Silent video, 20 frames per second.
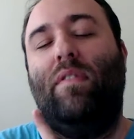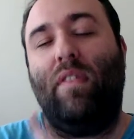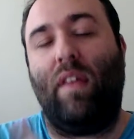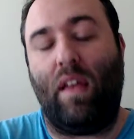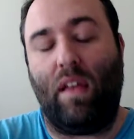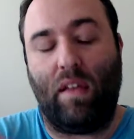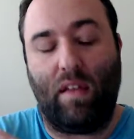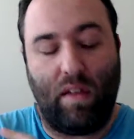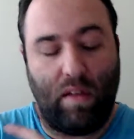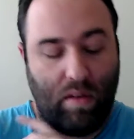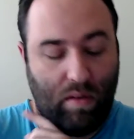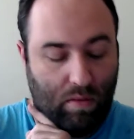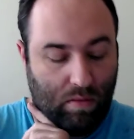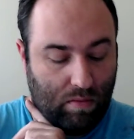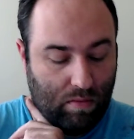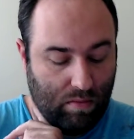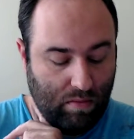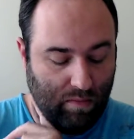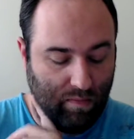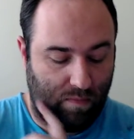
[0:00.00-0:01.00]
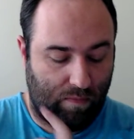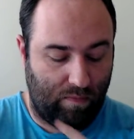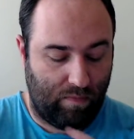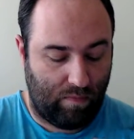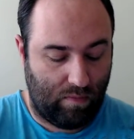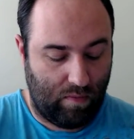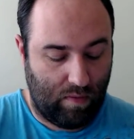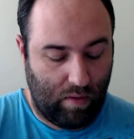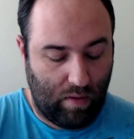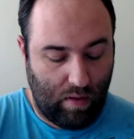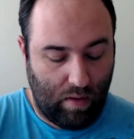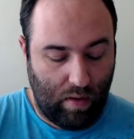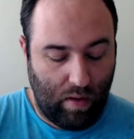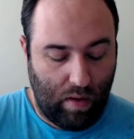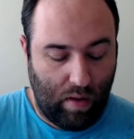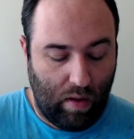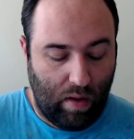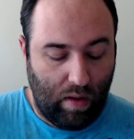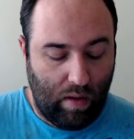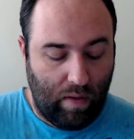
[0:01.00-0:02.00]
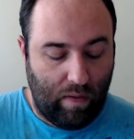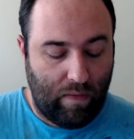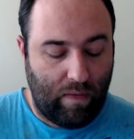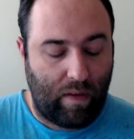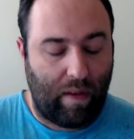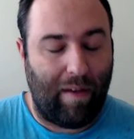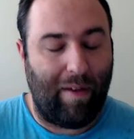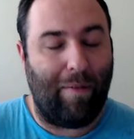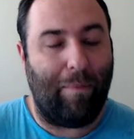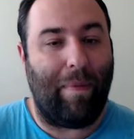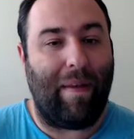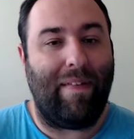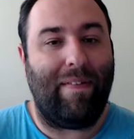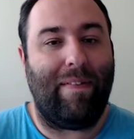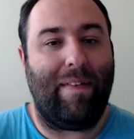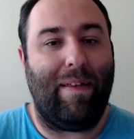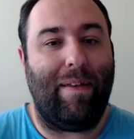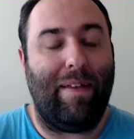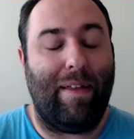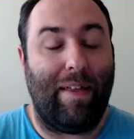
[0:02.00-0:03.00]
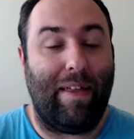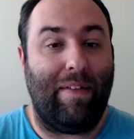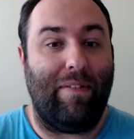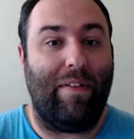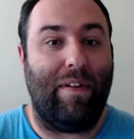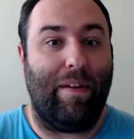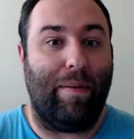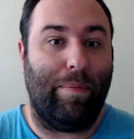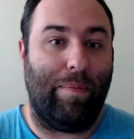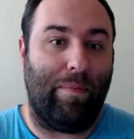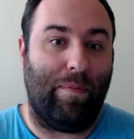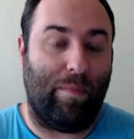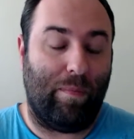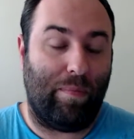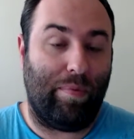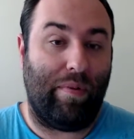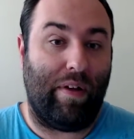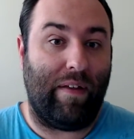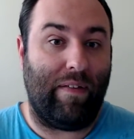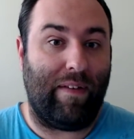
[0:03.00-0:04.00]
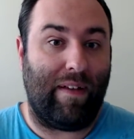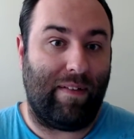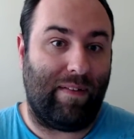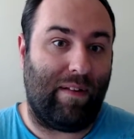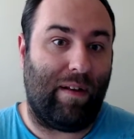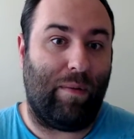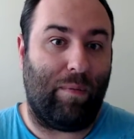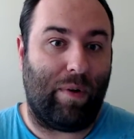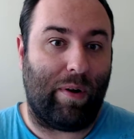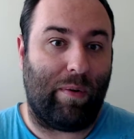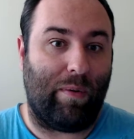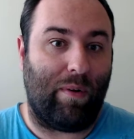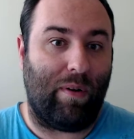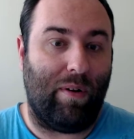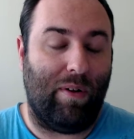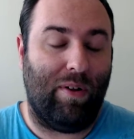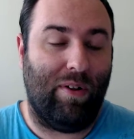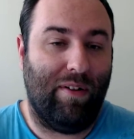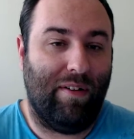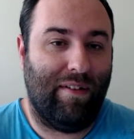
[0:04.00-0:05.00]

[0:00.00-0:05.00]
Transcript: Thank you. So basically, he literally plays that song Rick Roll,